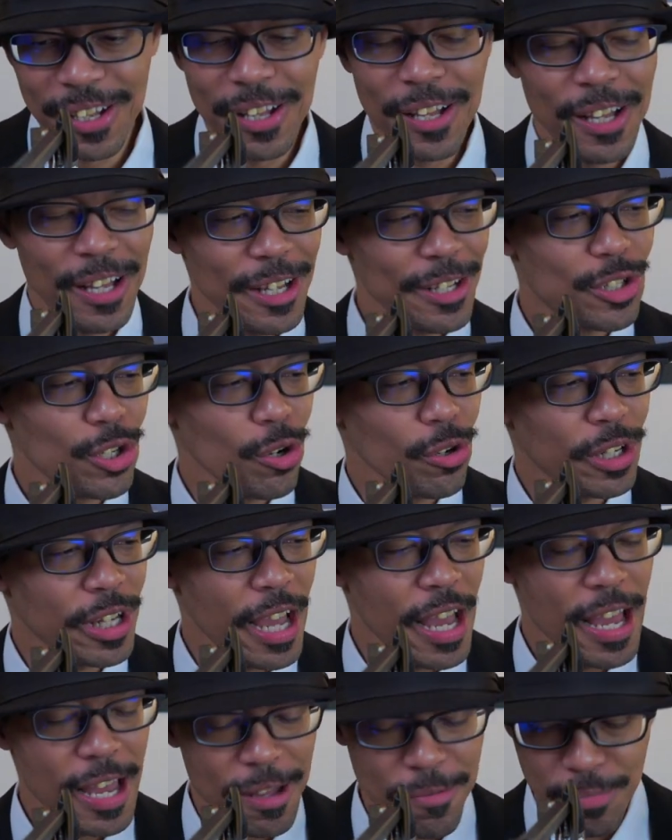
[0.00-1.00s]
it's
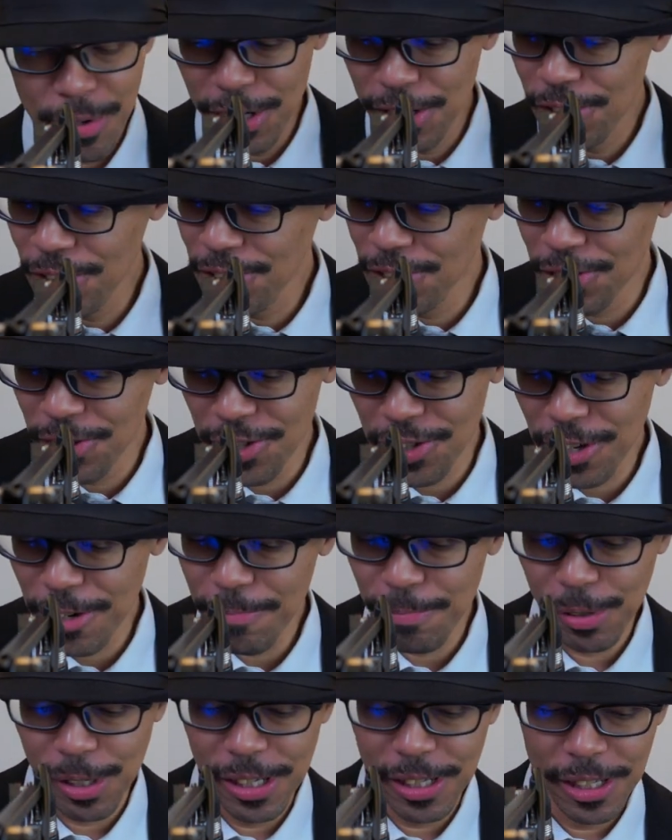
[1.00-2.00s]
okay, but it's just
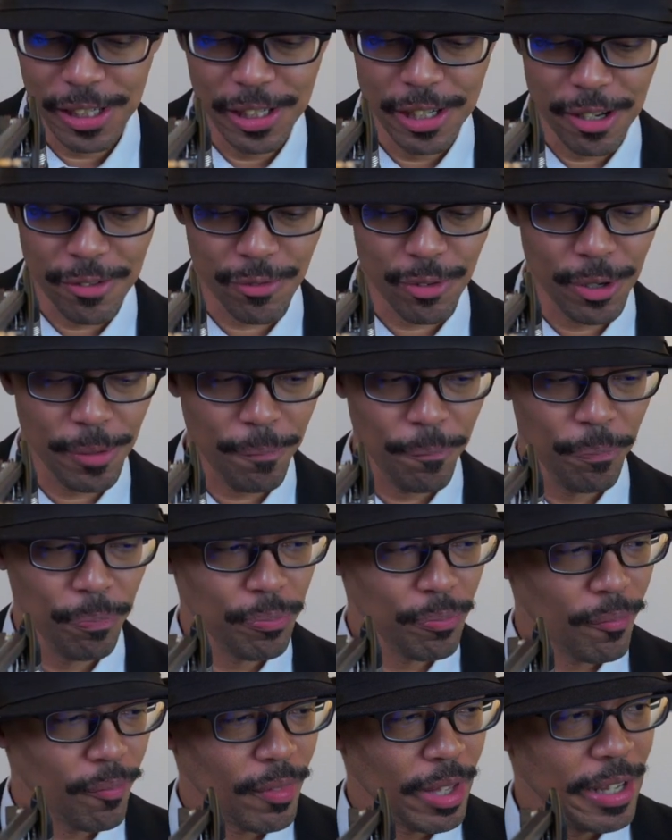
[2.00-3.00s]
completely different.
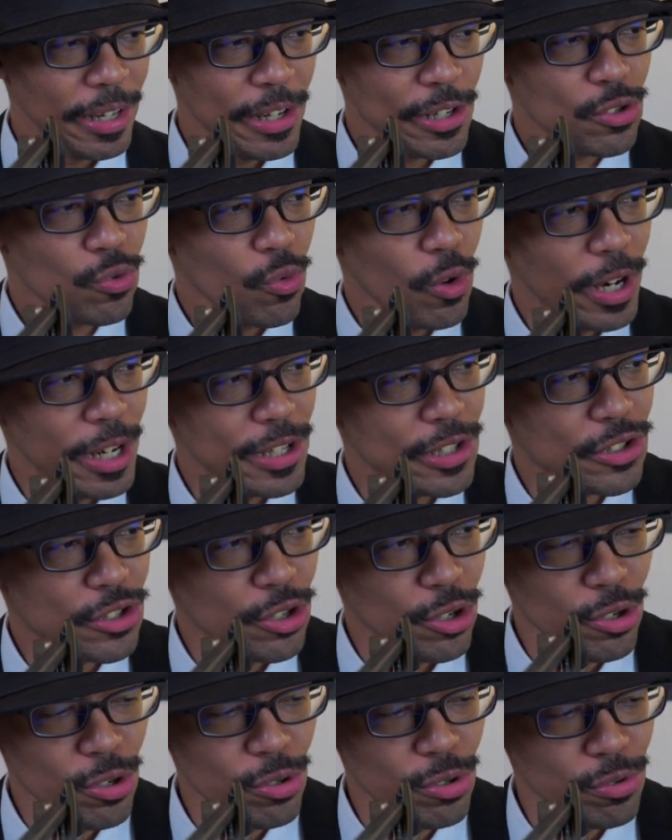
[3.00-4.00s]
This one is
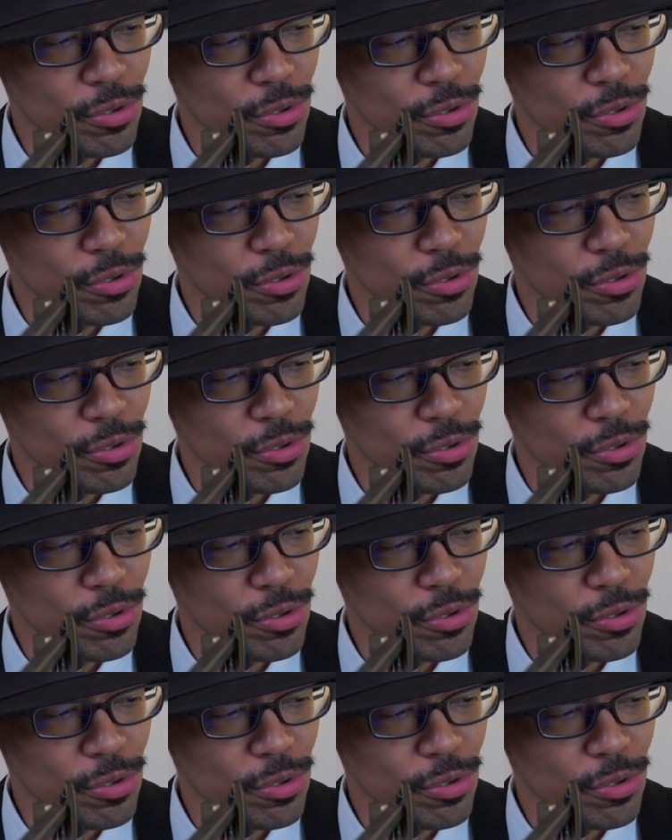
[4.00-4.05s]
too